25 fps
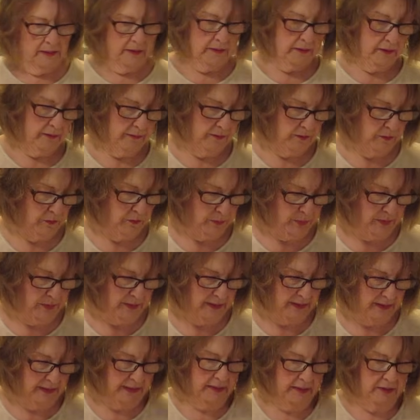I'm going to put
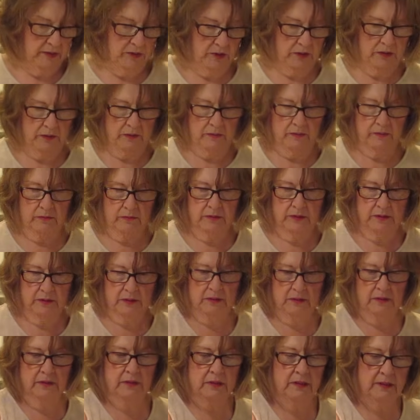it into
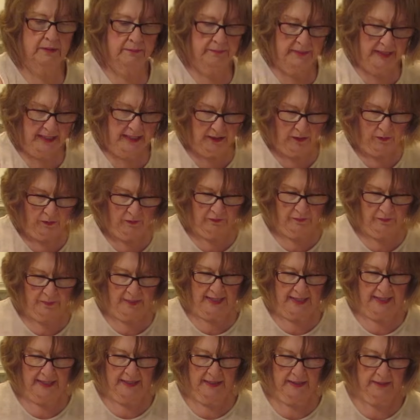my loaf
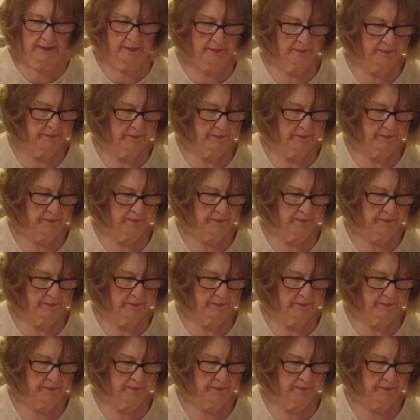pan